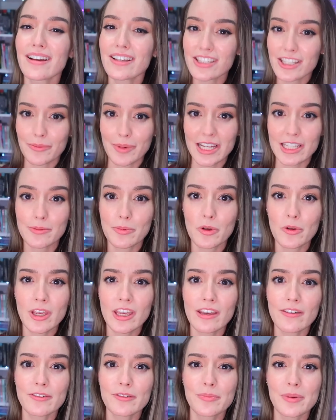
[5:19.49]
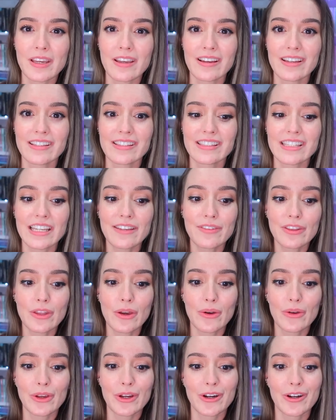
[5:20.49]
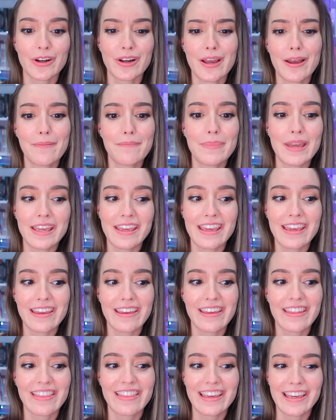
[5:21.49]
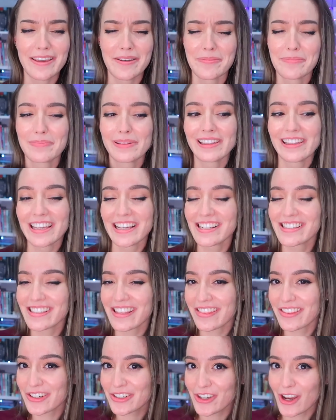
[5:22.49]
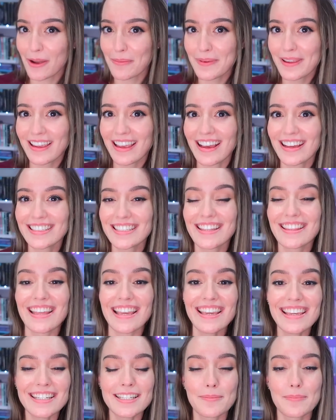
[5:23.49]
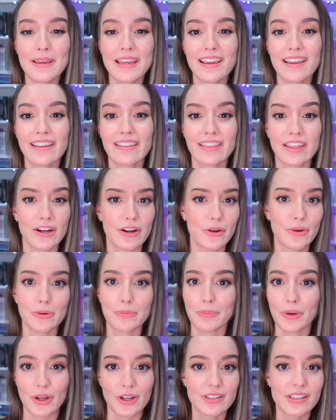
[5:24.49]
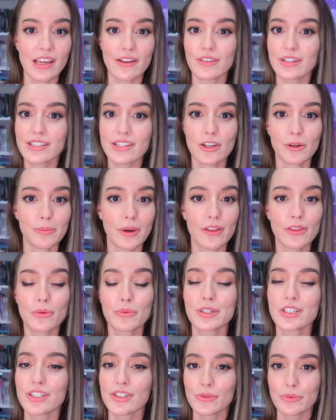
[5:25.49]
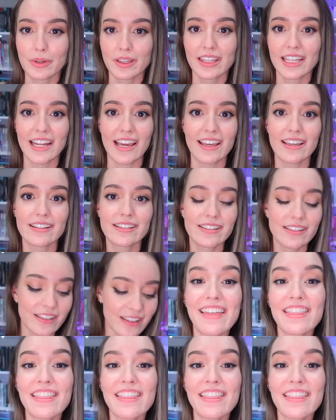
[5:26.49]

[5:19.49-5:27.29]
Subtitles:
customizable gift because even though you're picking the place that they're shopping at, they get to pick their own books every single month, which is really nice.